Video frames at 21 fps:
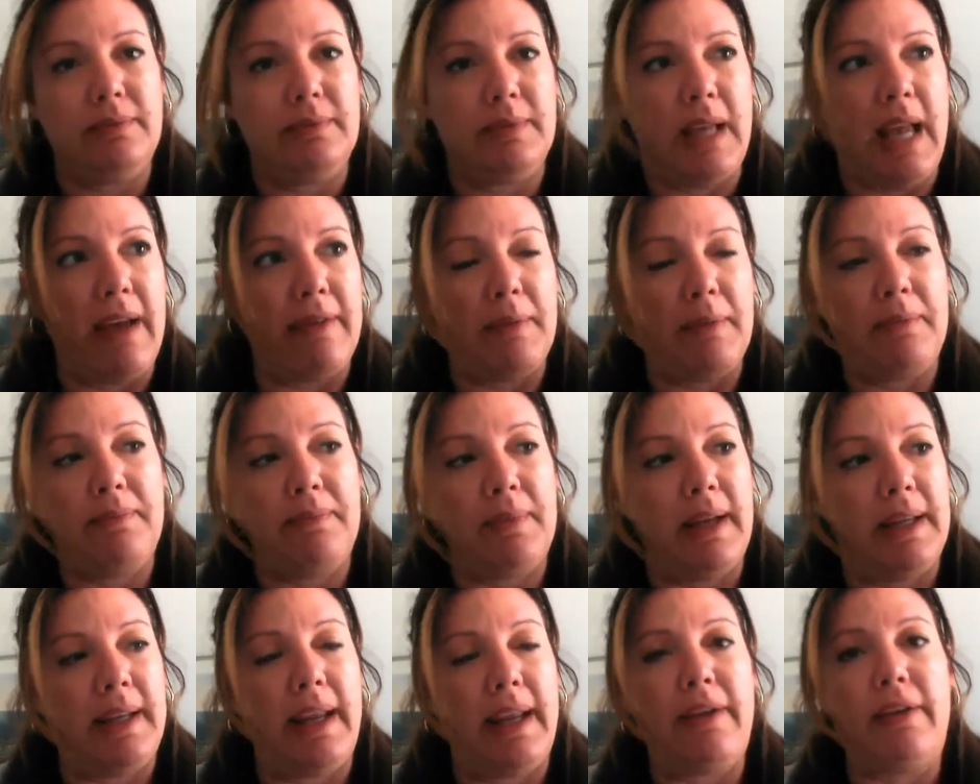have
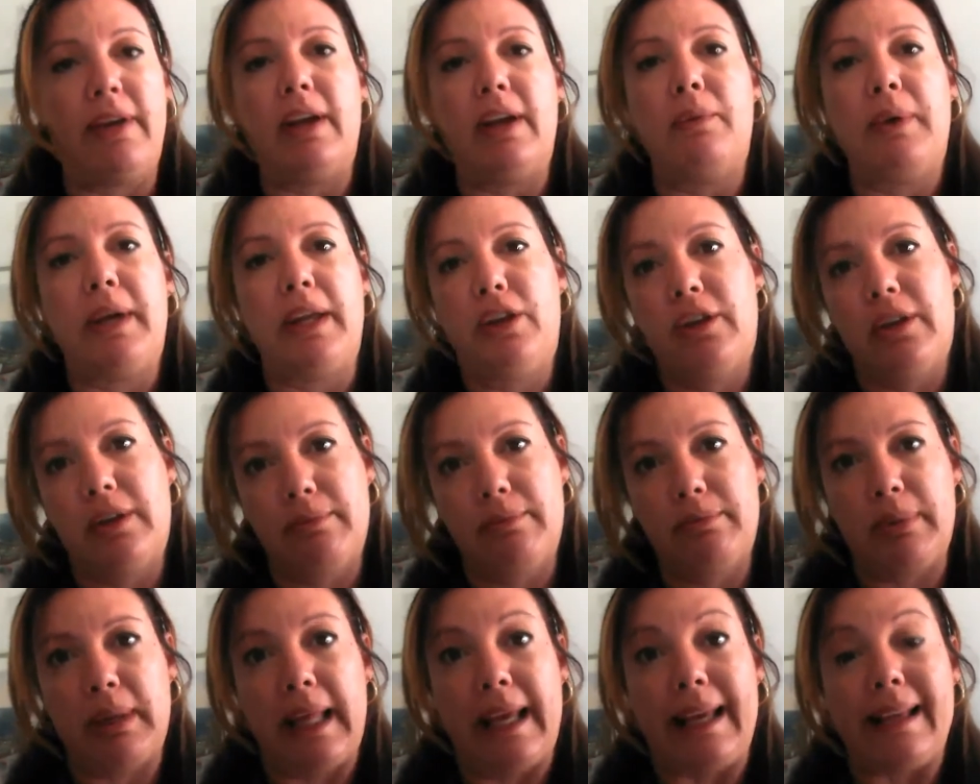an area where you can
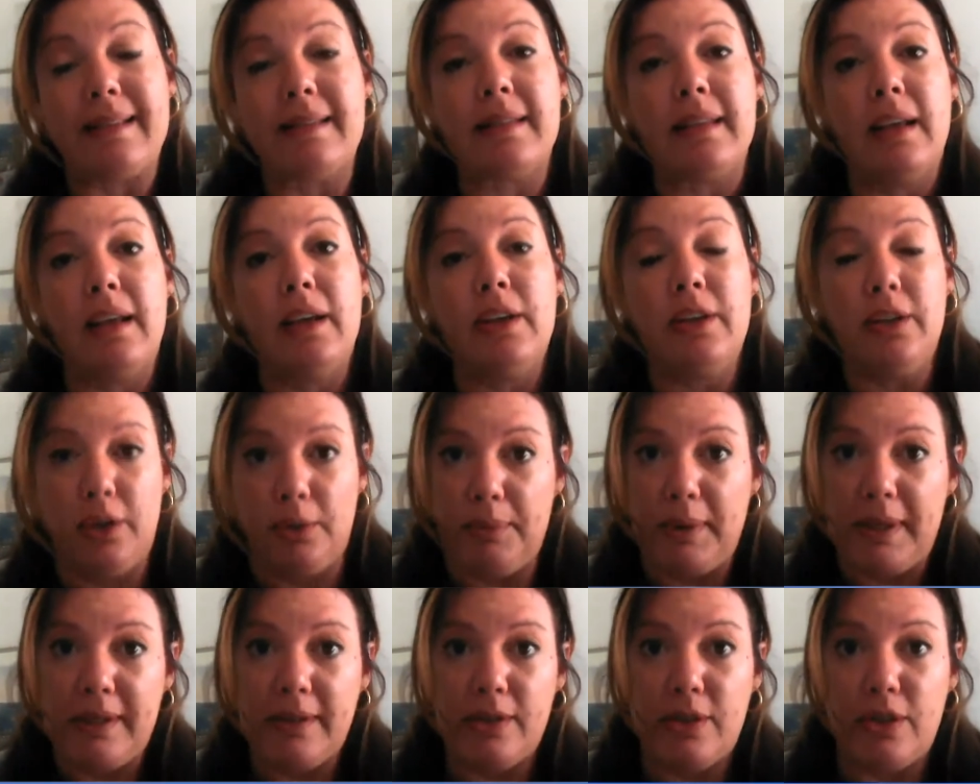place your
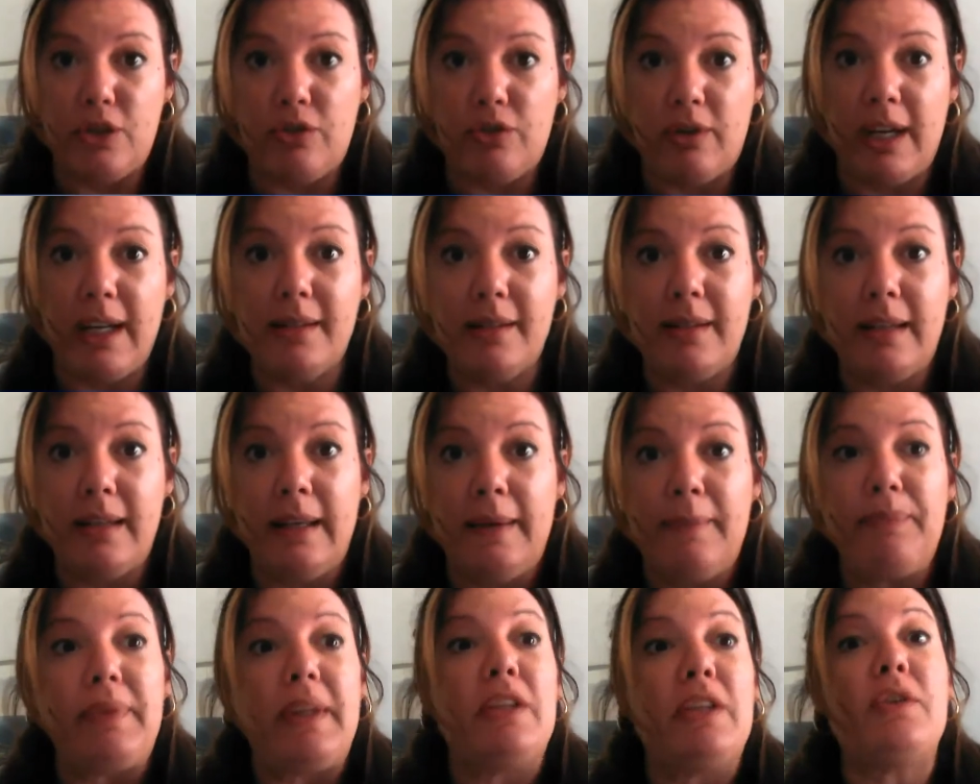business address.
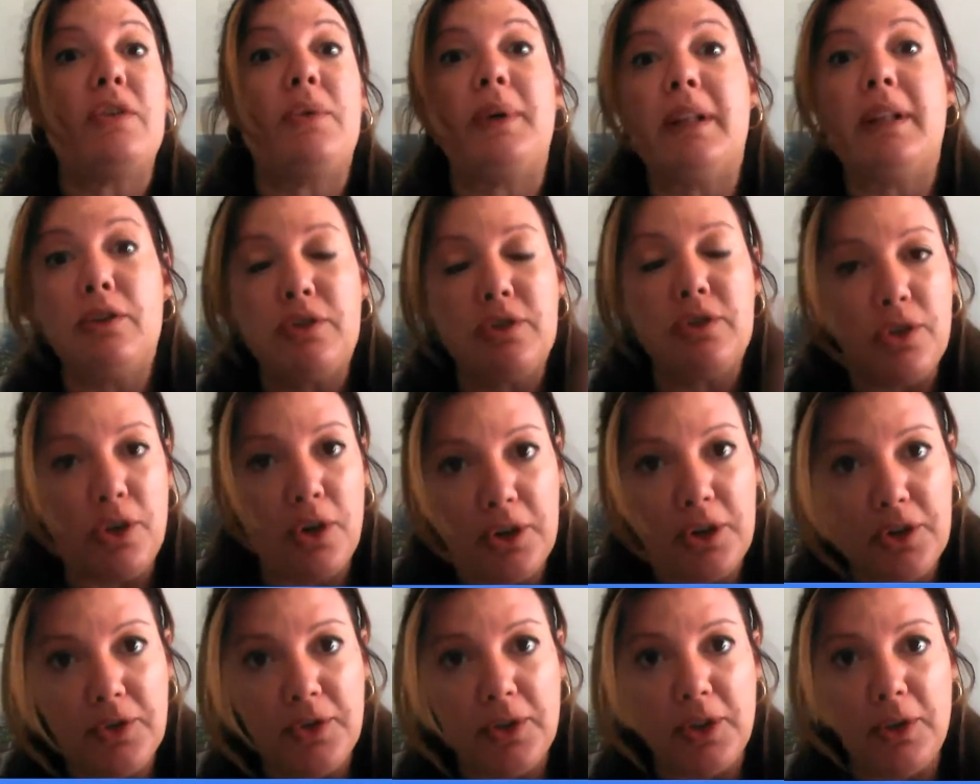So it'll
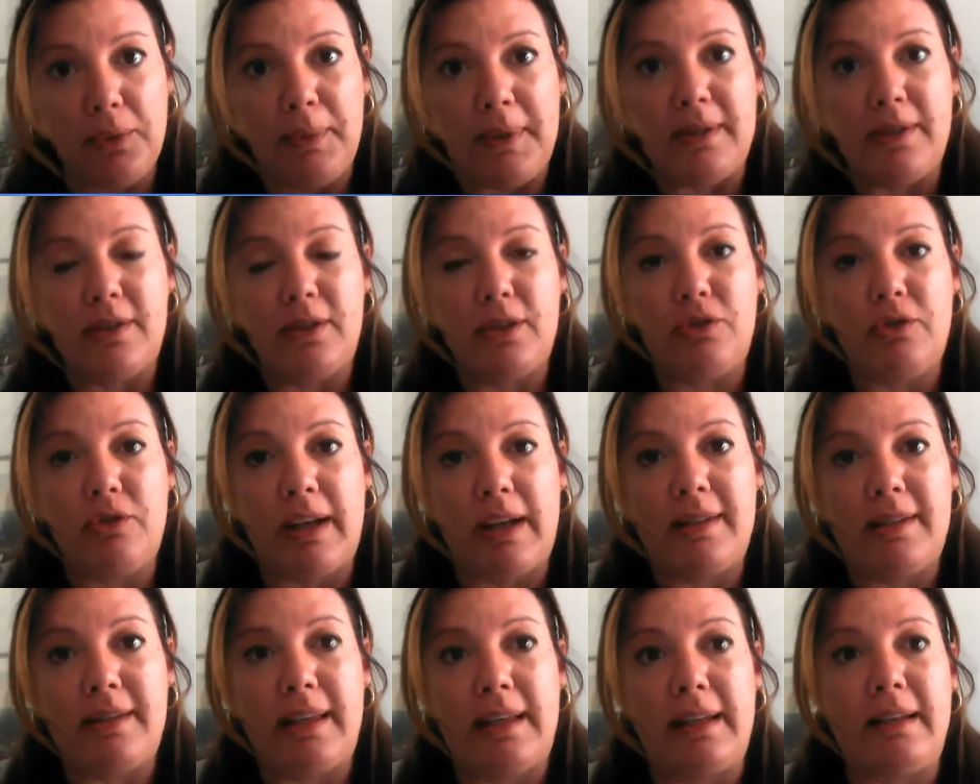search for your business
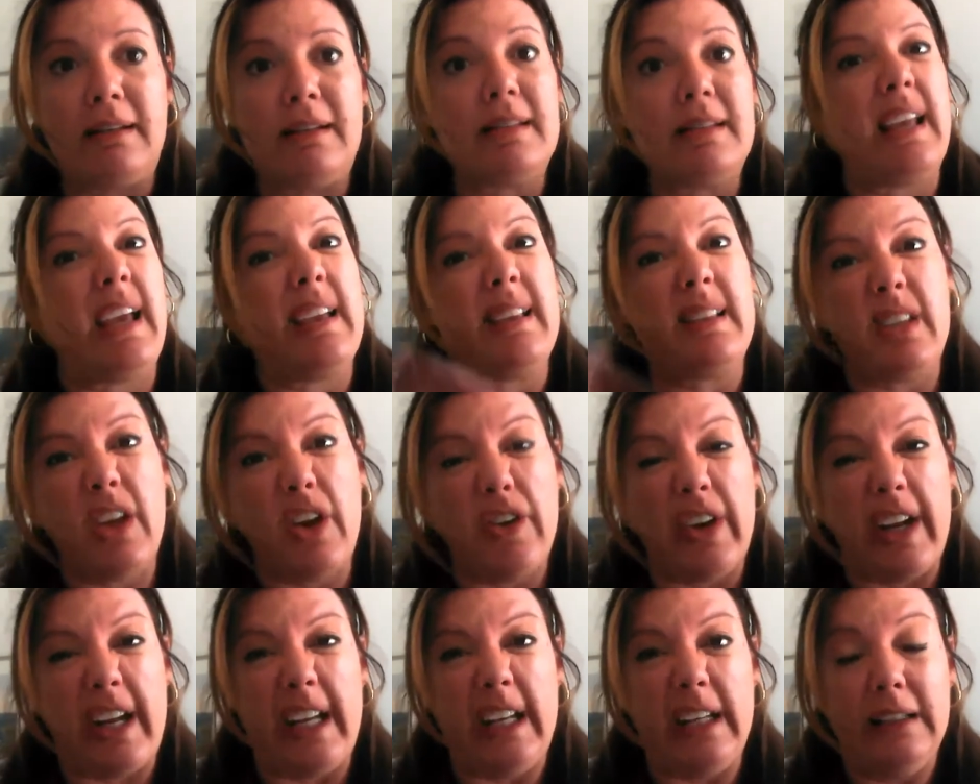address, and it'll say,
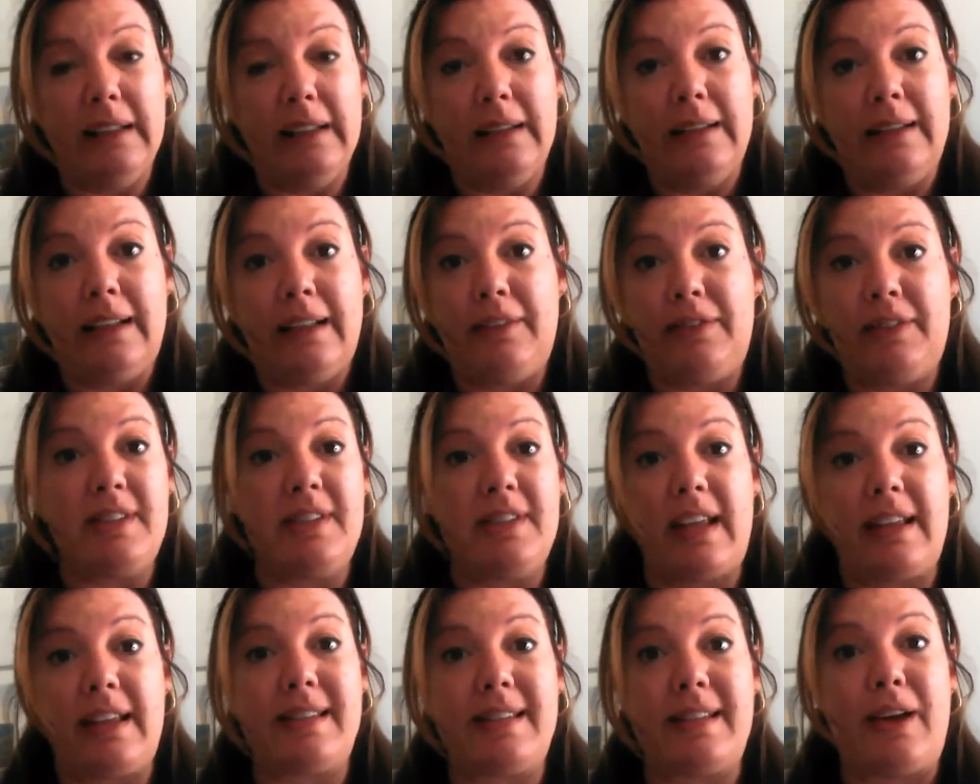sorry, if it
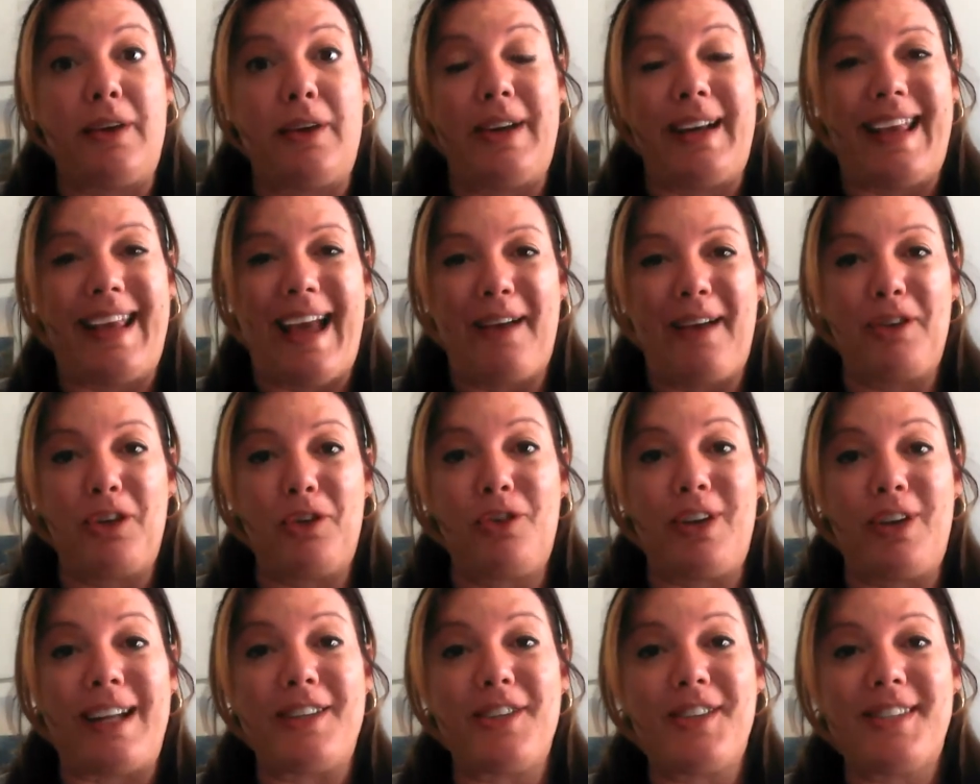doesn't already have you
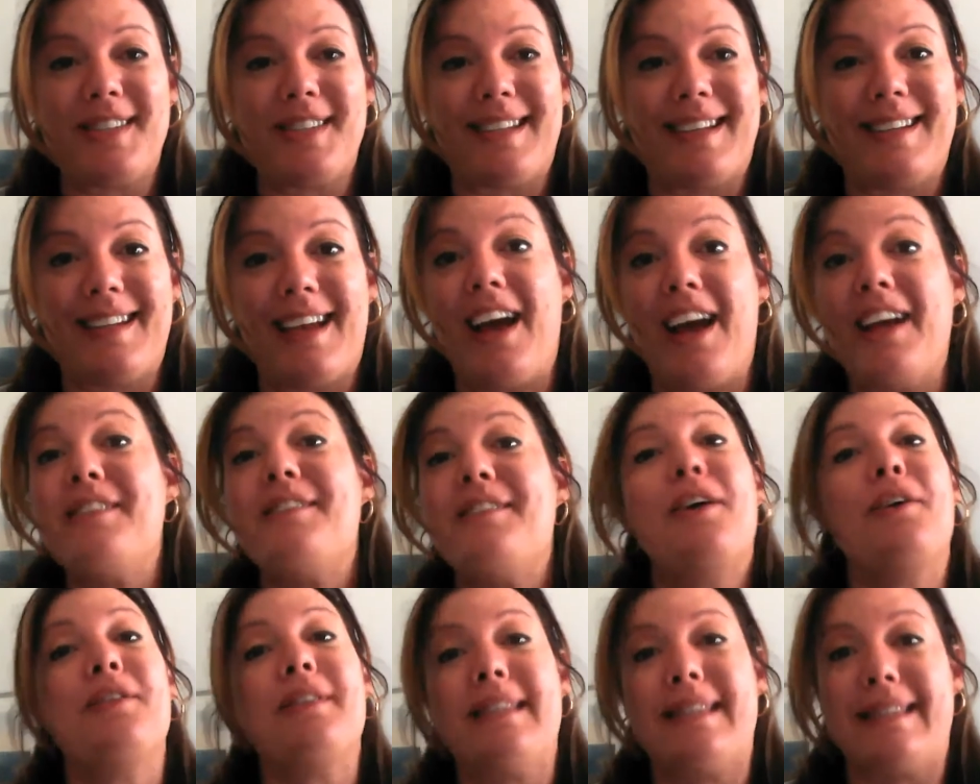registered, I
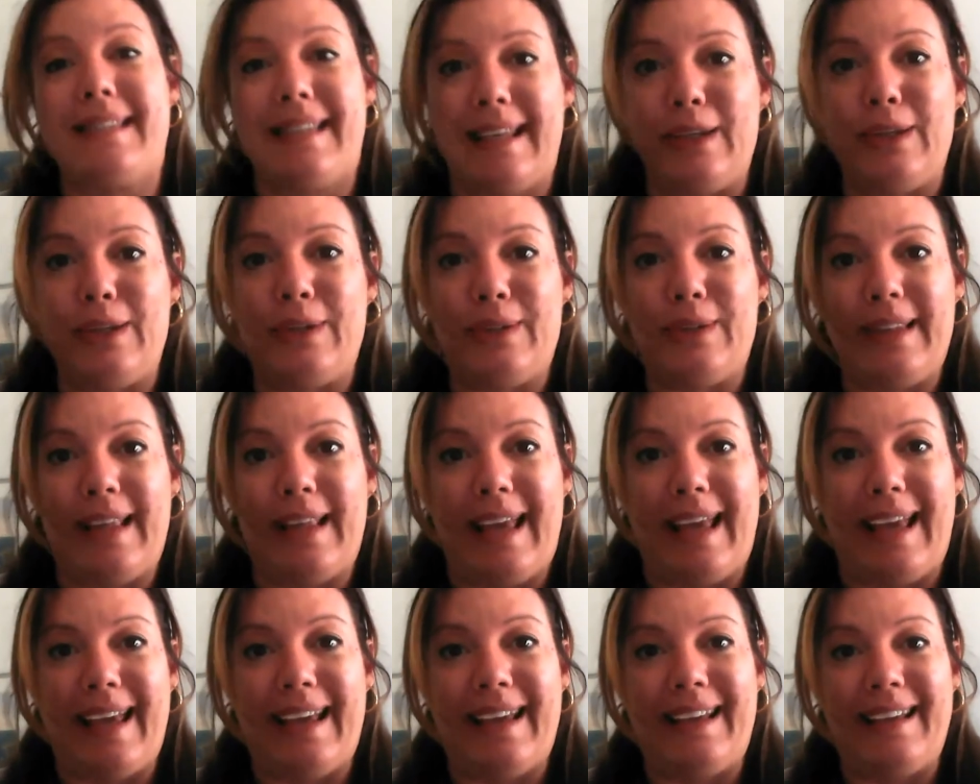don't see you
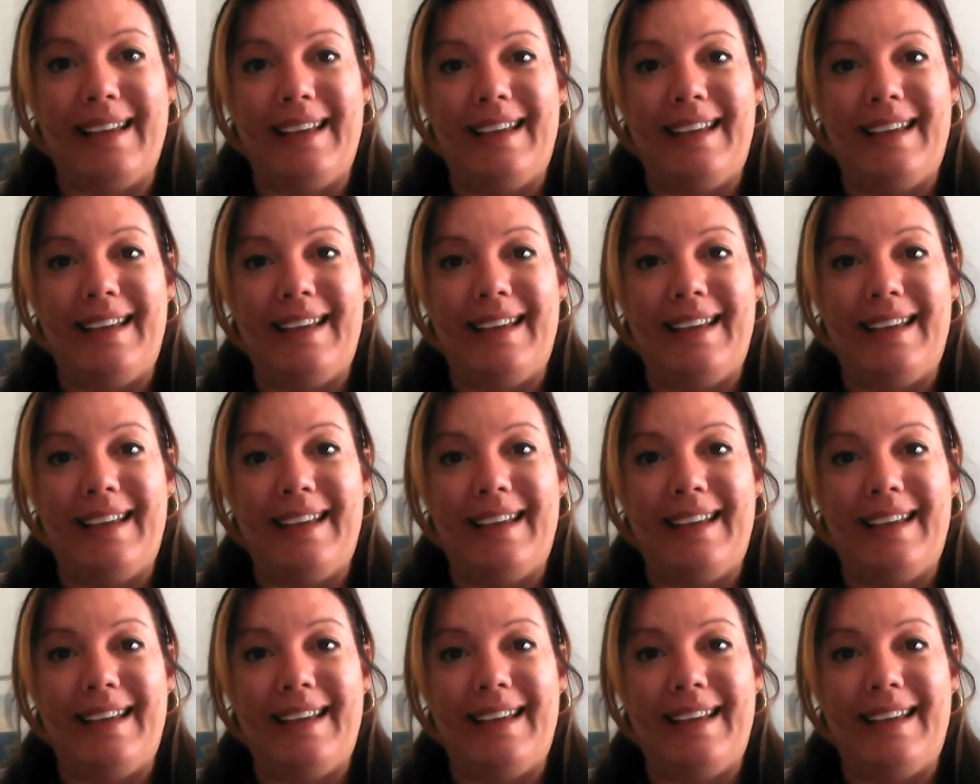there.